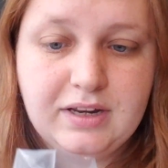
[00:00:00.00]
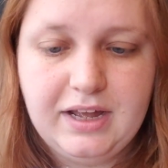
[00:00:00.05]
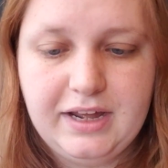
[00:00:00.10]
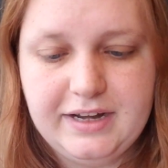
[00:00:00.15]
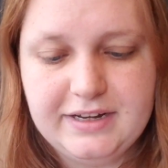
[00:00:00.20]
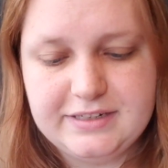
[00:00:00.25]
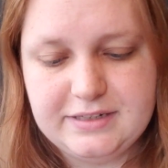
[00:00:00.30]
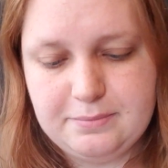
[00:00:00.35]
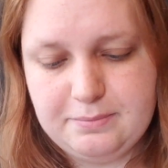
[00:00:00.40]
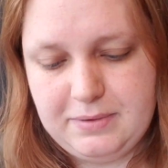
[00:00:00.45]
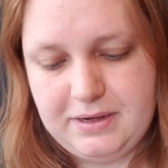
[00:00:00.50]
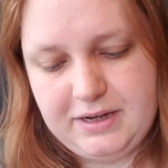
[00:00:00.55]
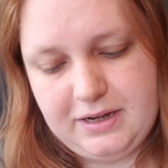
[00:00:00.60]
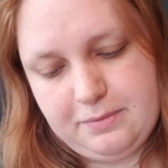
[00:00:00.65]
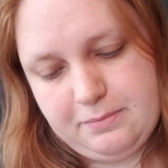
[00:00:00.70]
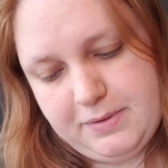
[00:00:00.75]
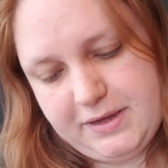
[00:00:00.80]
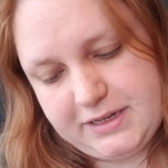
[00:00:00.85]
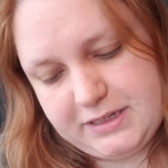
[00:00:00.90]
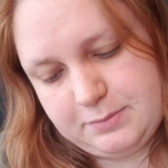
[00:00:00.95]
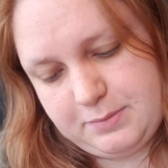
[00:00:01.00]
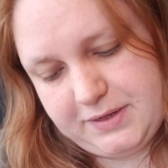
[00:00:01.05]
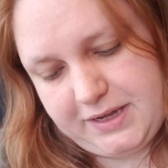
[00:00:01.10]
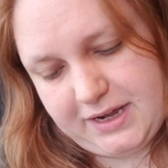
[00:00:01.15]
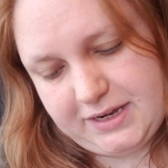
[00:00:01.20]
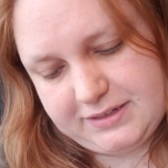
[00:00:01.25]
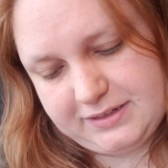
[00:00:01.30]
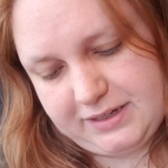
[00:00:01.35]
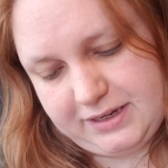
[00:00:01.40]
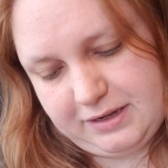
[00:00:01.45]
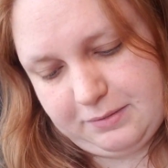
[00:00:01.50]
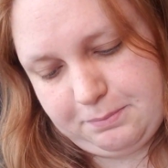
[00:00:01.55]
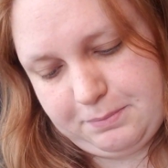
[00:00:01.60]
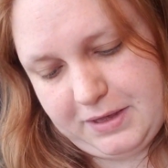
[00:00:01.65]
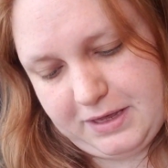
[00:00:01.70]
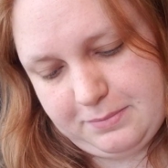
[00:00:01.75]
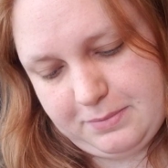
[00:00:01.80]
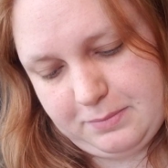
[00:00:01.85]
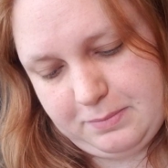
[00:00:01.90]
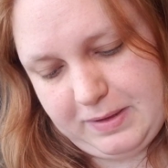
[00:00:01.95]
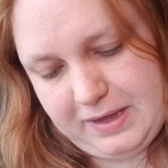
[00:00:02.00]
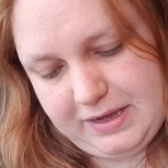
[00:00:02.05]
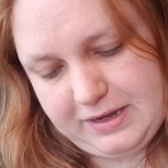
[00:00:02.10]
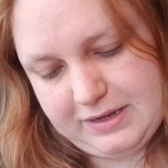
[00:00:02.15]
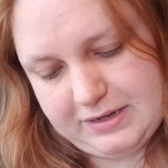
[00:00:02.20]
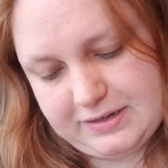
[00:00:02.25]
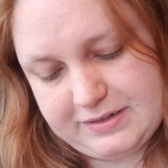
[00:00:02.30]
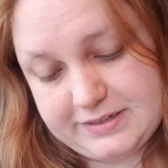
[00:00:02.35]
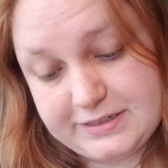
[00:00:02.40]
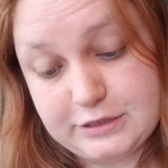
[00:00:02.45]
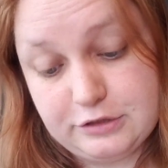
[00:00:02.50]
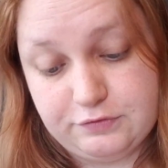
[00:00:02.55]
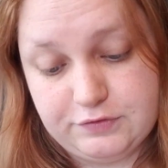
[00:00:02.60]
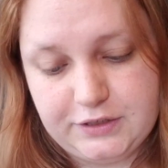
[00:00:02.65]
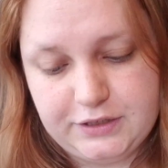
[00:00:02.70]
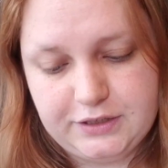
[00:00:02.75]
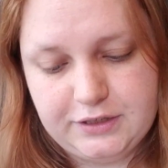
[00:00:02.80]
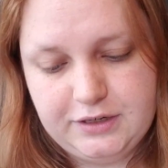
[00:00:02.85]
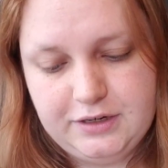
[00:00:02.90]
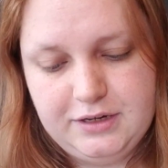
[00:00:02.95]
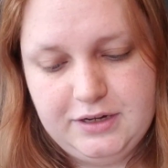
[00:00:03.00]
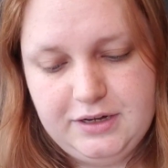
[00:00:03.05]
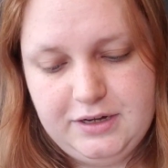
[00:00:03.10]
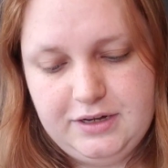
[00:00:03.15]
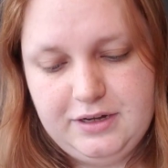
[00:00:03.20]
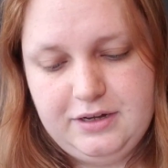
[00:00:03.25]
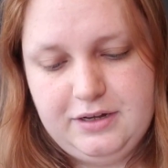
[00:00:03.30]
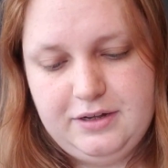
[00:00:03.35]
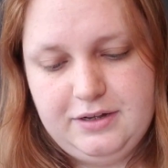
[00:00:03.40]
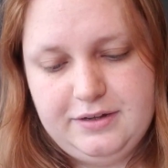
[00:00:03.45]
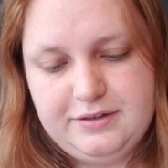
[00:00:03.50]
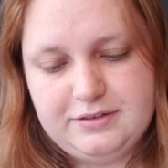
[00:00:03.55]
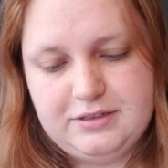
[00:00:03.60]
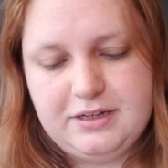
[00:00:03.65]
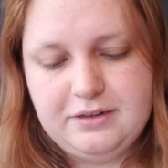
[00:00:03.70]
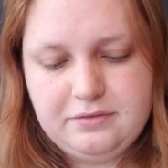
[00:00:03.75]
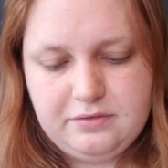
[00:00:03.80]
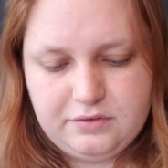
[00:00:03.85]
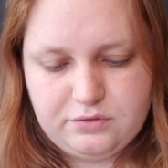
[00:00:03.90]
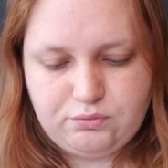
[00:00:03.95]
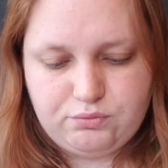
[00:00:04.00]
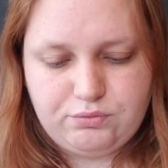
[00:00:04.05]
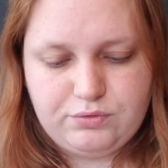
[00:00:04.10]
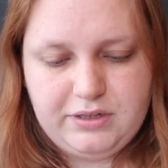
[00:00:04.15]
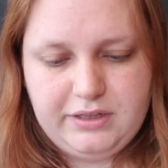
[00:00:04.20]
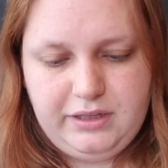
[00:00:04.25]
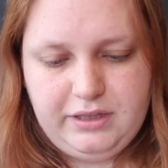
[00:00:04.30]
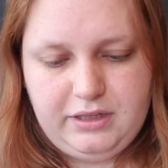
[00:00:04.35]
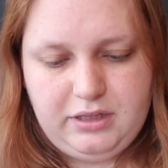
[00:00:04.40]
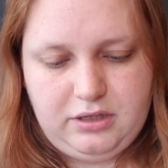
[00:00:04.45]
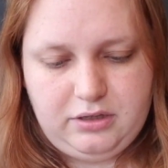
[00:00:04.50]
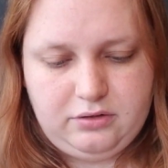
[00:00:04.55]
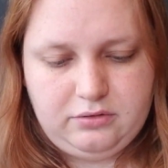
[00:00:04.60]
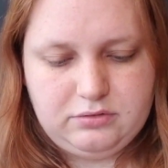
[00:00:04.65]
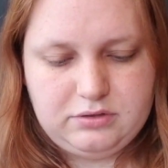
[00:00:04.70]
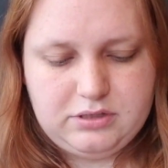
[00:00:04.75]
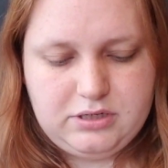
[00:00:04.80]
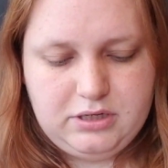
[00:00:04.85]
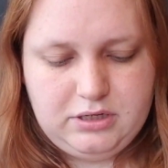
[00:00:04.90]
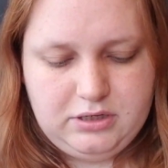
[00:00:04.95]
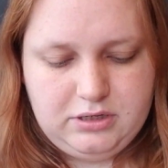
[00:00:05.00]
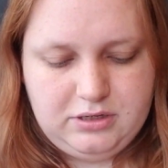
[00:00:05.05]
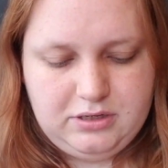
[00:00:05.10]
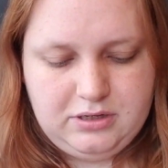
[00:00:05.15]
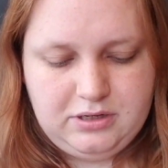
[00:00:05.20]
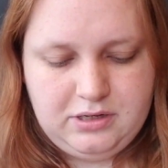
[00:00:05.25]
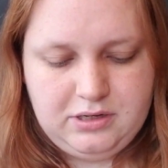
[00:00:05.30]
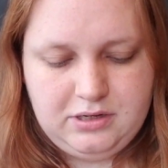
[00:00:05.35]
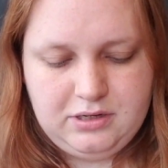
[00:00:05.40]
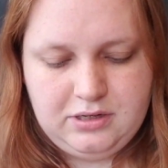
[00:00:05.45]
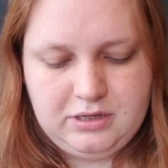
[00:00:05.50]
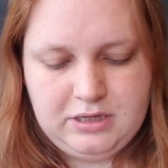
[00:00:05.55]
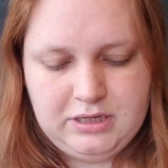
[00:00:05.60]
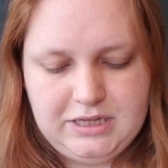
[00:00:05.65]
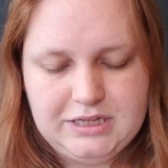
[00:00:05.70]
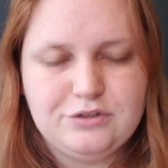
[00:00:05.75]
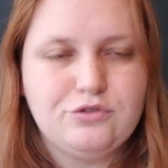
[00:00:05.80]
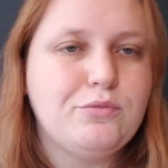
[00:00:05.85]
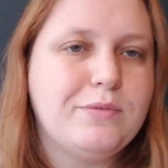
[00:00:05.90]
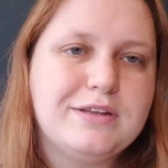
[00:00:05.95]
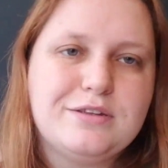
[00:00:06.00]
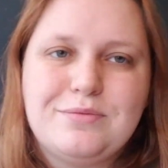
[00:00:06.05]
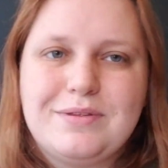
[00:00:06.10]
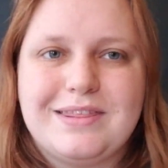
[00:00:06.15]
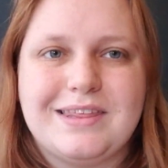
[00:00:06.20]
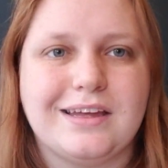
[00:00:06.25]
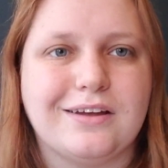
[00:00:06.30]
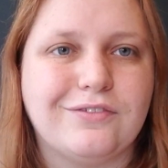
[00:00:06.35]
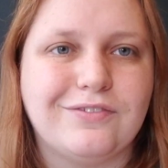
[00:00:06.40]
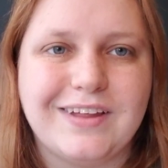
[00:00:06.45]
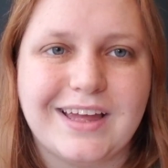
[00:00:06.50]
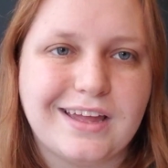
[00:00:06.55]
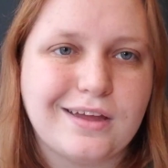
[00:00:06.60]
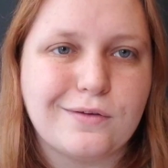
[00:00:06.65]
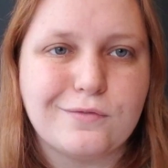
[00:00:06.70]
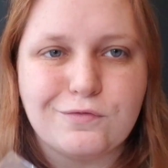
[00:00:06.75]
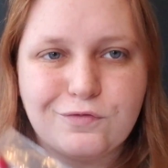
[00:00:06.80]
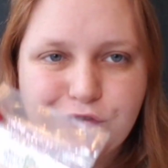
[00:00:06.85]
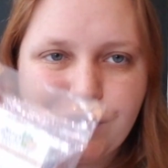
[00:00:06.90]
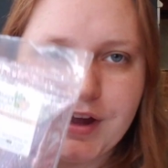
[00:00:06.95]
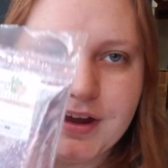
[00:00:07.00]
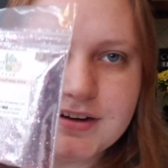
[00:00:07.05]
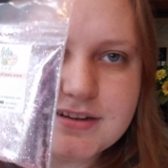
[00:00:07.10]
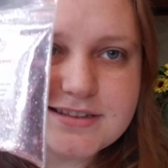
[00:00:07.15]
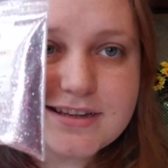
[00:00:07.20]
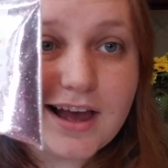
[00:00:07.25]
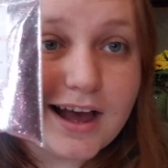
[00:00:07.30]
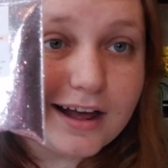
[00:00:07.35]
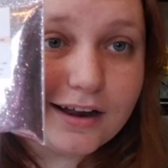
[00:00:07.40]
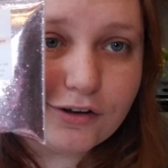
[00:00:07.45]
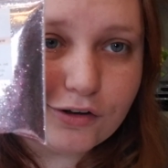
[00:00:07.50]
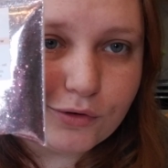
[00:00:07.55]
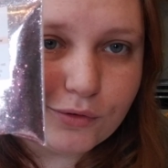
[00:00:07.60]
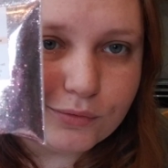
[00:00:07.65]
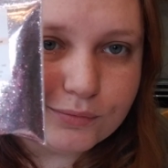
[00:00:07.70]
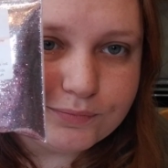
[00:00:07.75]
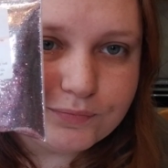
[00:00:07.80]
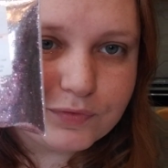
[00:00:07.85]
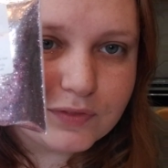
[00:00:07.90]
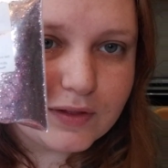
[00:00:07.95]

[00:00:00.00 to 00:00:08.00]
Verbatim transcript: And it's a medium mix, but yeah, it's like a baby pink and a silver. So that one's really cute. This one makes me think of like France. I don't know.